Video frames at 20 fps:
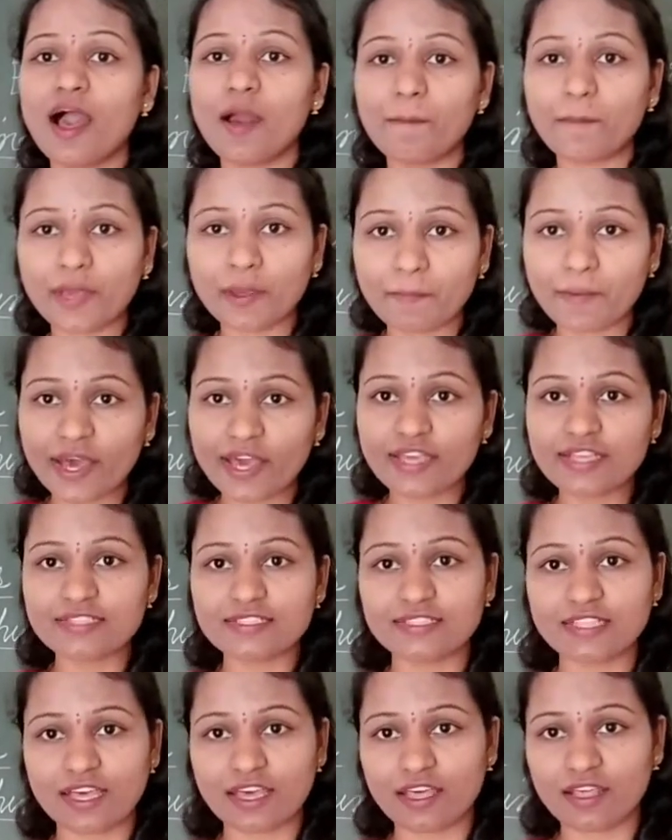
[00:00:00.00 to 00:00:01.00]
amoeba
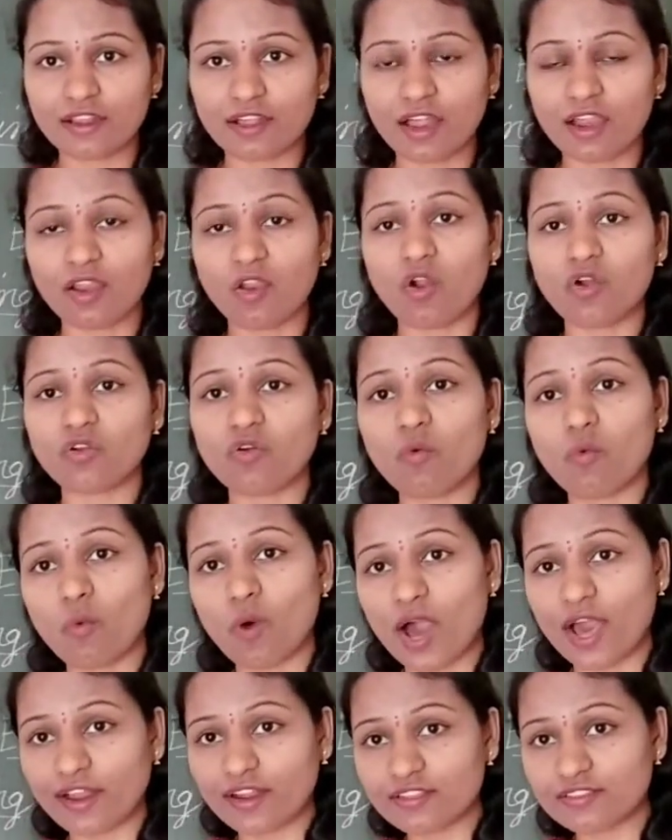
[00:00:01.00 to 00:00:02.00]
is there, a lot of
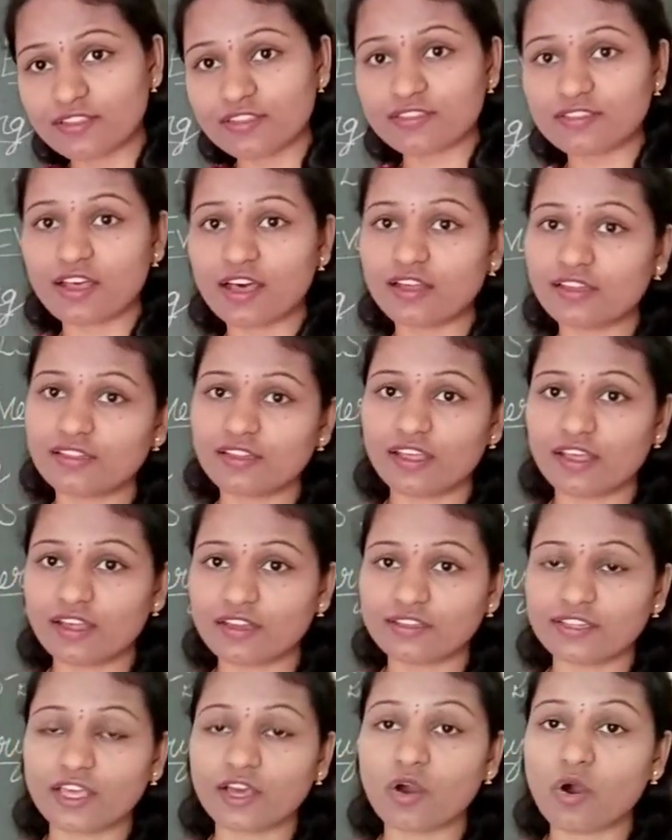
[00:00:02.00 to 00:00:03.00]
viruses are
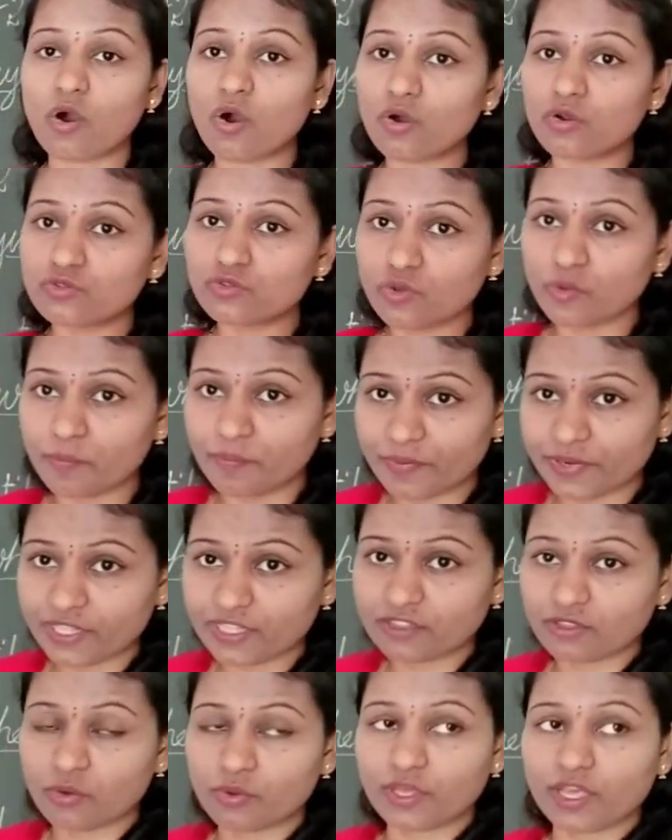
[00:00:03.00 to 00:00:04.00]
there, they also breathe.